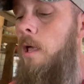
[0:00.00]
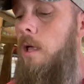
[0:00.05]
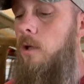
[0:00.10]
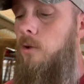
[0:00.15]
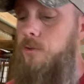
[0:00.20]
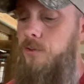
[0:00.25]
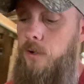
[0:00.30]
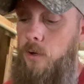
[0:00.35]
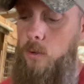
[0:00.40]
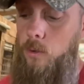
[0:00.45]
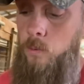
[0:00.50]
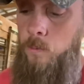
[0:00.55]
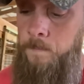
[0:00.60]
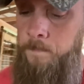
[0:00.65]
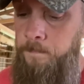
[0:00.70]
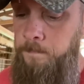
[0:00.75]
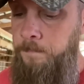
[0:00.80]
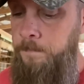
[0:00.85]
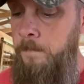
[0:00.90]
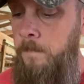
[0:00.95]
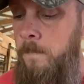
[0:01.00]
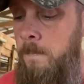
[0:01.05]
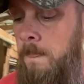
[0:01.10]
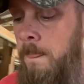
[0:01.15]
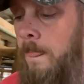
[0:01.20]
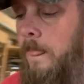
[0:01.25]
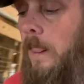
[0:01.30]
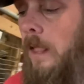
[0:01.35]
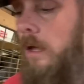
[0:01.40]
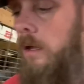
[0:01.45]
So
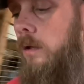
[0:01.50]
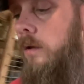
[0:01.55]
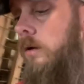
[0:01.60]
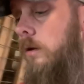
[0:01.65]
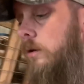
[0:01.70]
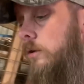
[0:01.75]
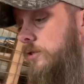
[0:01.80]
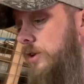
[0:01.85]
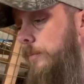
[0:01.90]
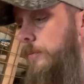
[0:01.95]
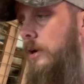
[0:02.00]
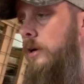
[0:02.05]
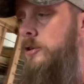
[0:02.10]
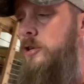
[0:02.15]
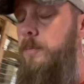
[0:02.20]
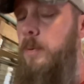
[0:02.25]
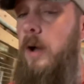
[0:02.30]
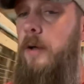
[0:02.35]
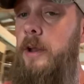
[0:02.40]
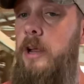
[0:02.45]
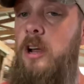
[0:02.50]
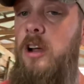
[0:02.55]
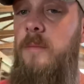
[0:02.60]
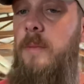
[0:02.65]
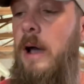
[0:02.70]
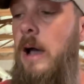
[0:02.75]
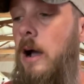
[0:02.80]
something else you probably didn't hear about.